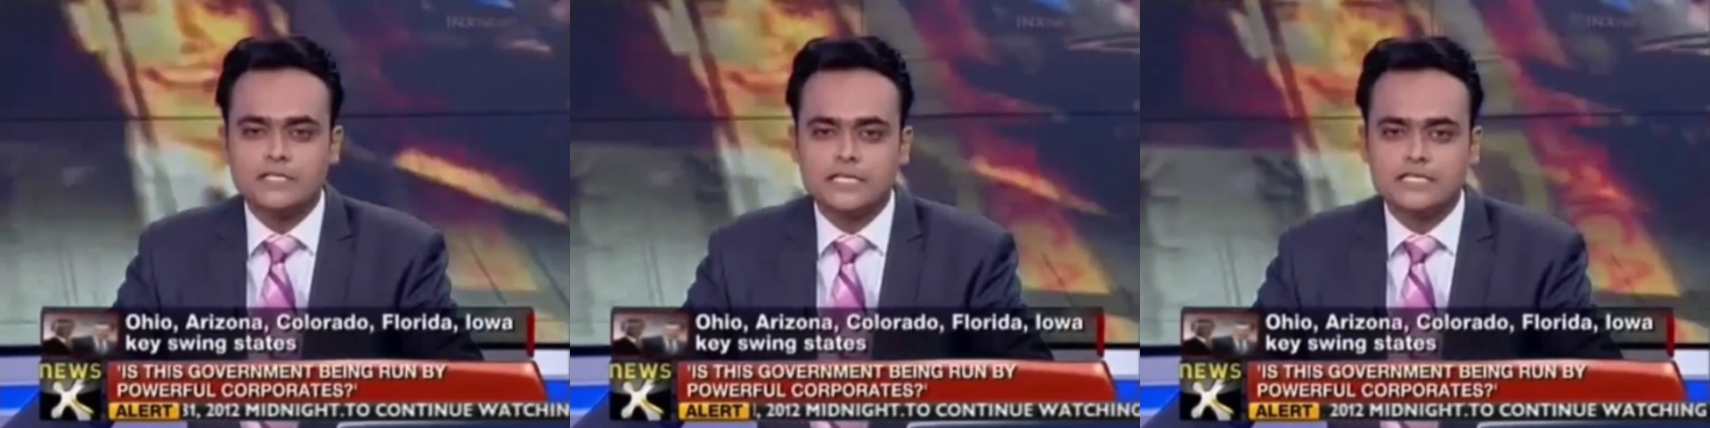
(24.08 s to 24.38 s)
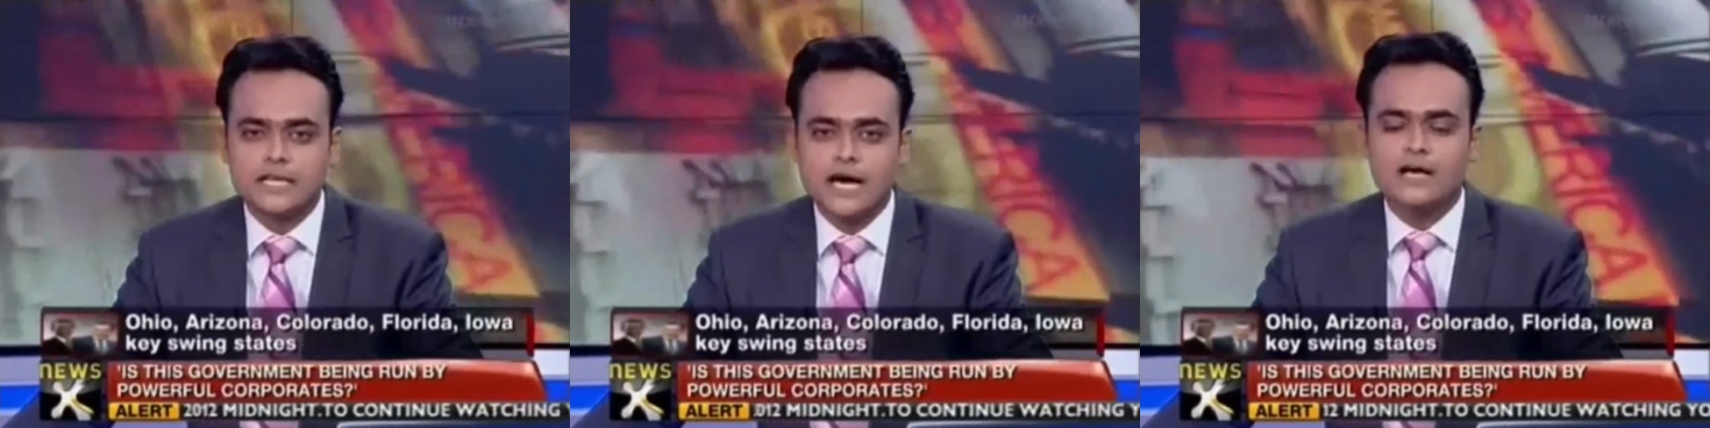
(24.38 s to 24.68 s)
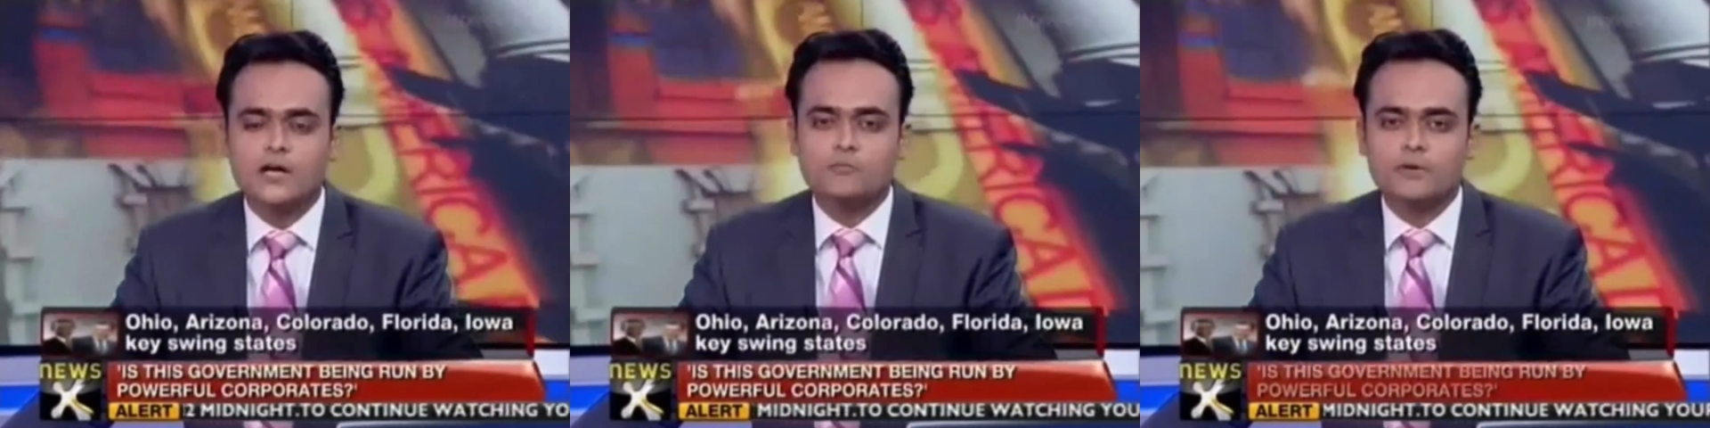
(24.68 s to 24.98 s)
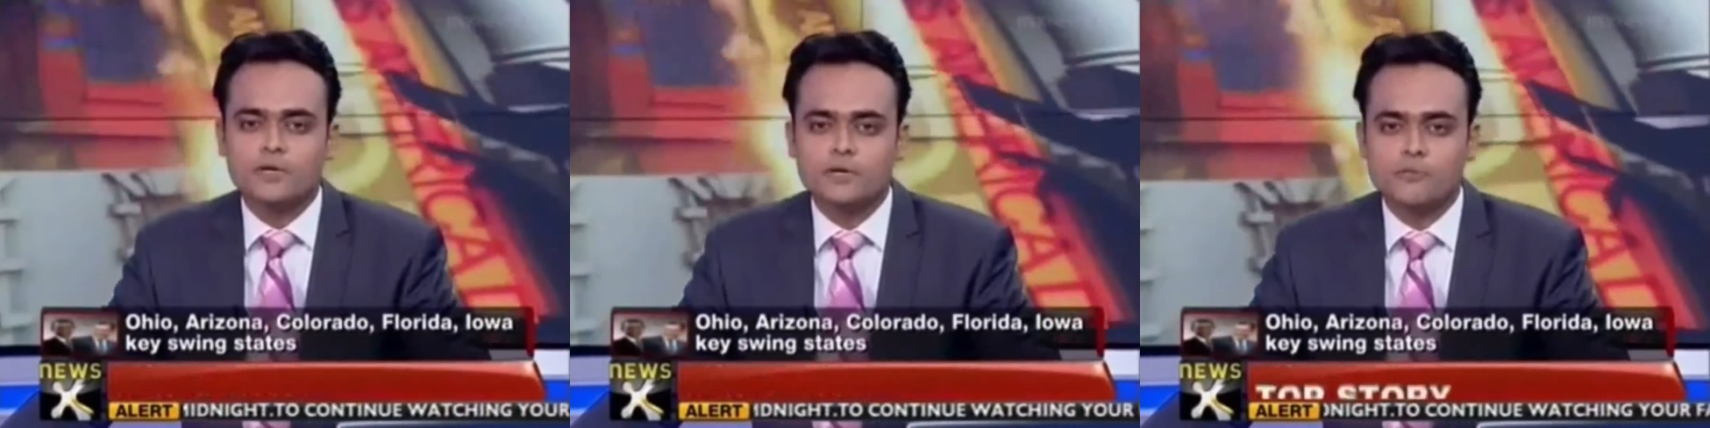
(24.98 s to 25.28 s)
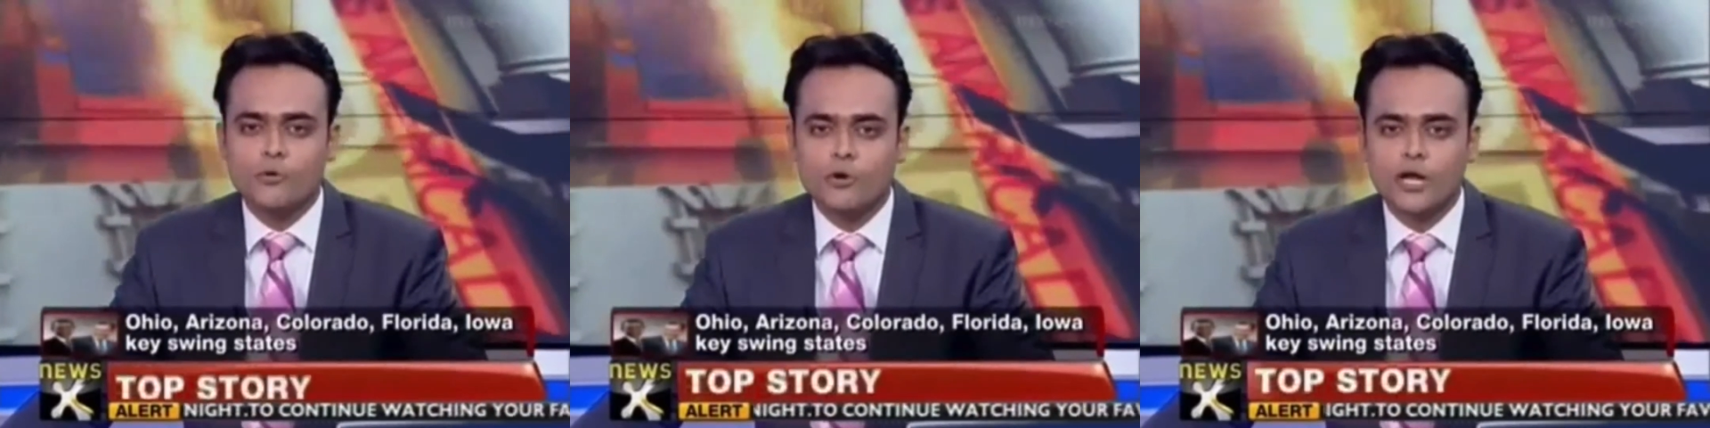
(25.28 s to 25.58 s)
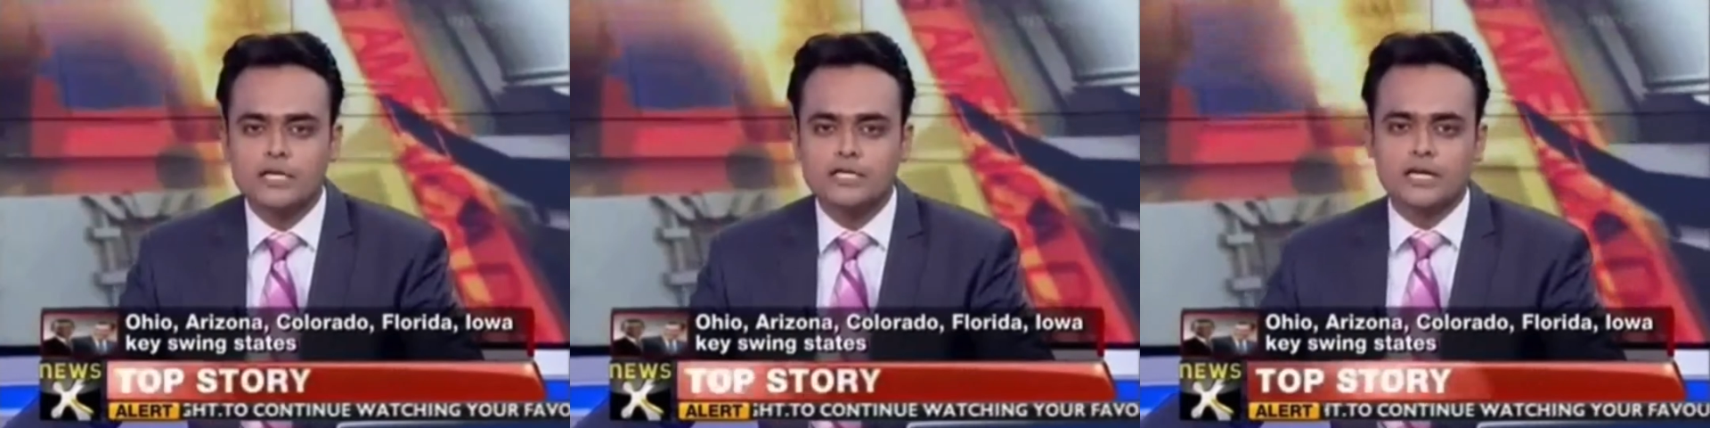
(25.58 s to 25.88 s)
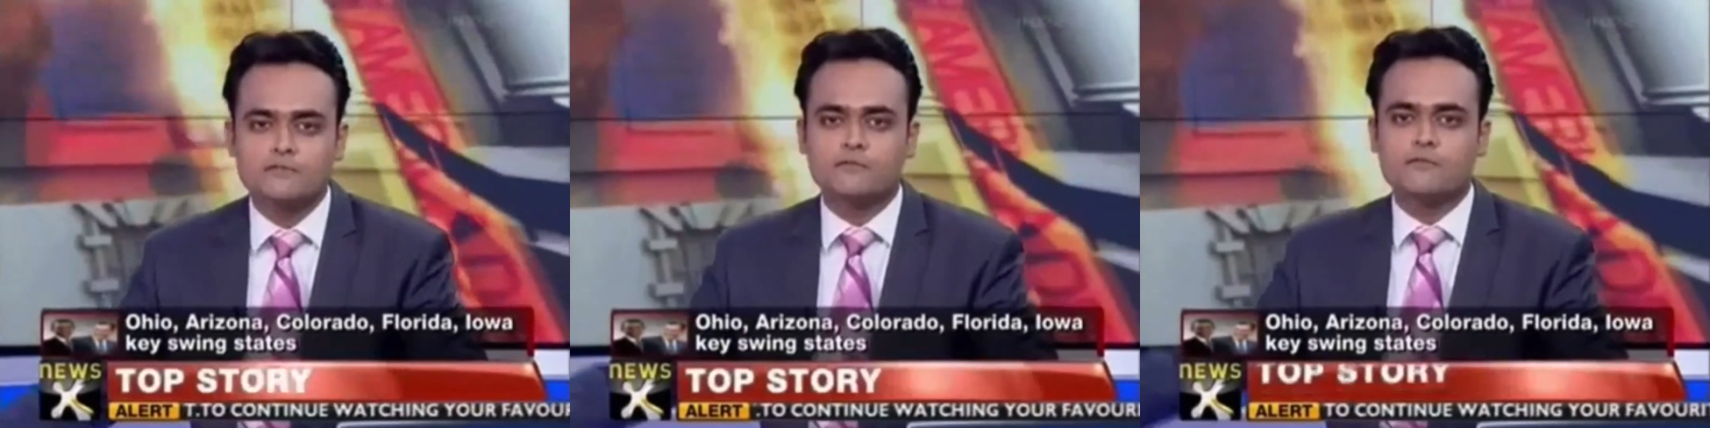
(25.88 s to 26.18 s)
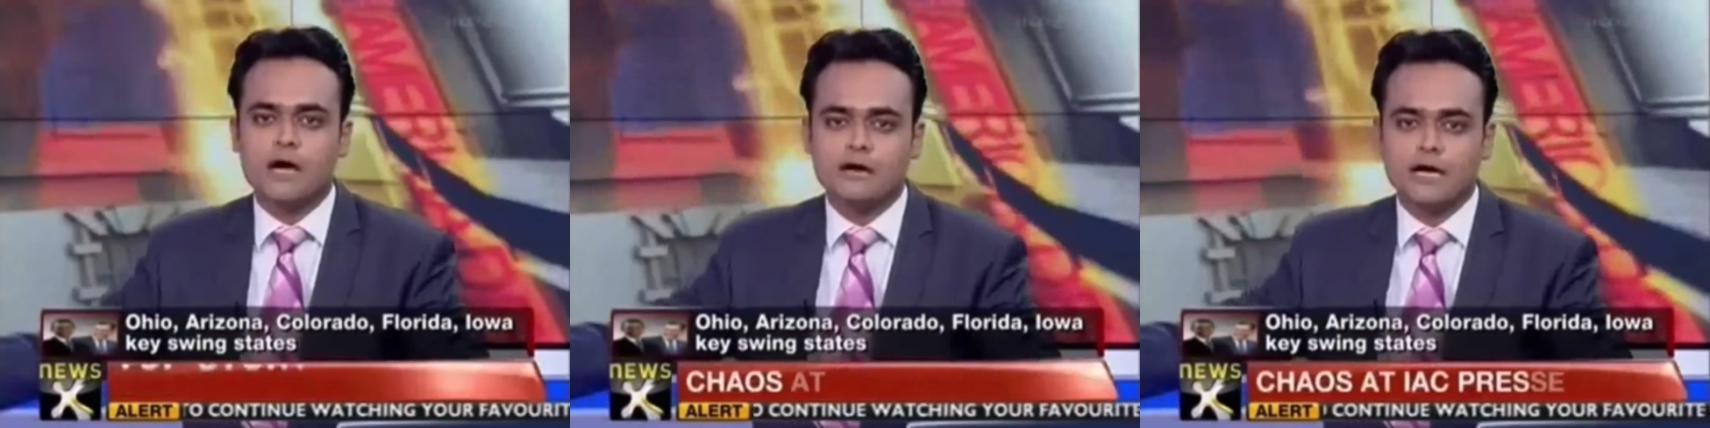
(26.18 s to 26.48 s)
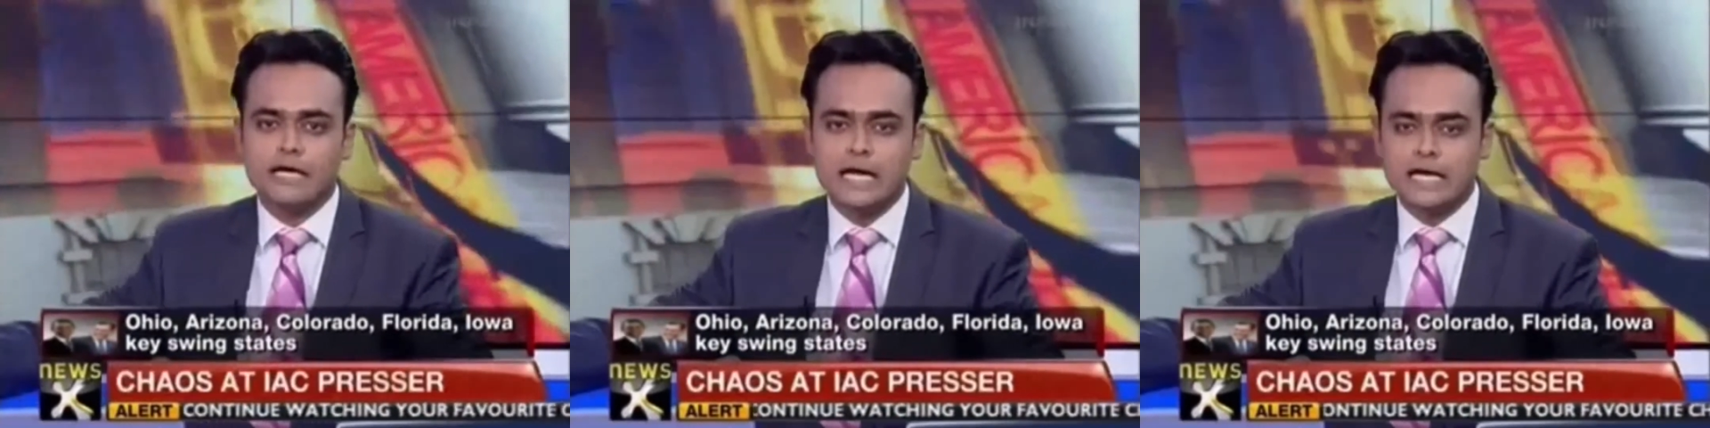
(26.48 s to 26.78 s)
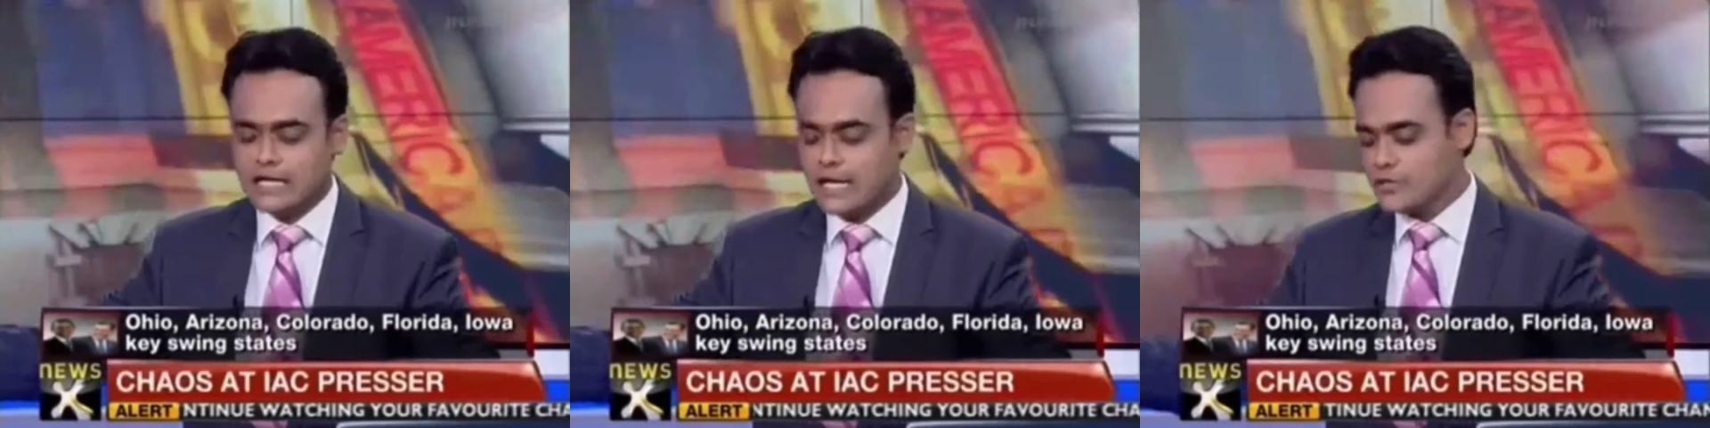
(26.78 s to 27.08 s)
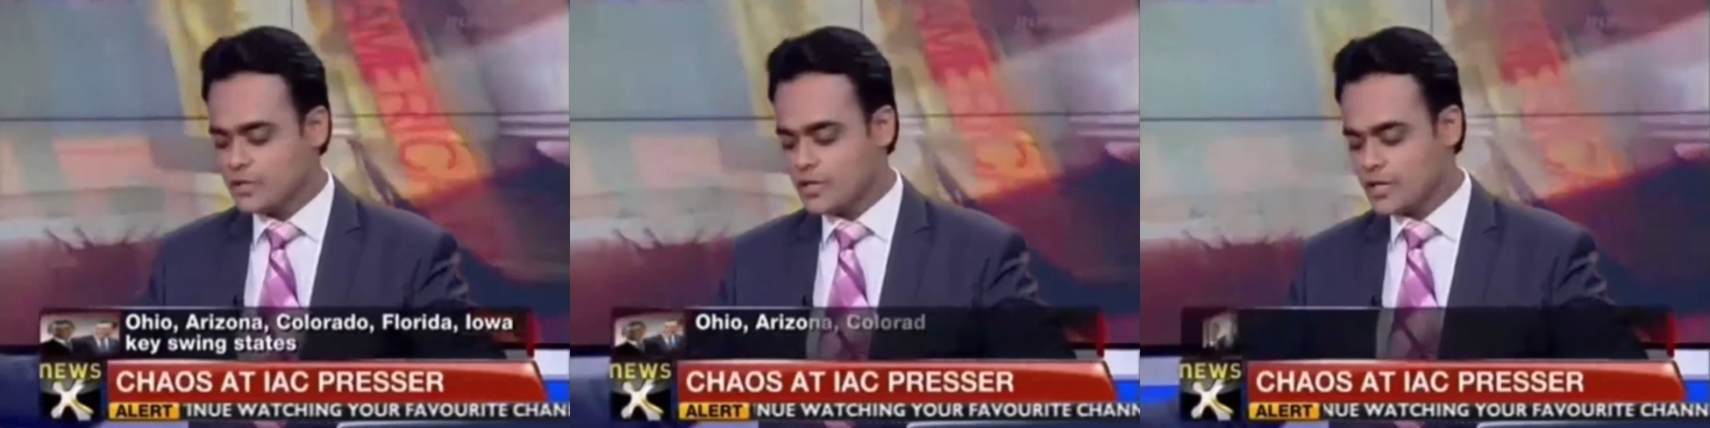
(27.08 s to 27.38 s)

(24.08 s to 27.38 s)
this entire opinion poll. Starting from my right, Kalyani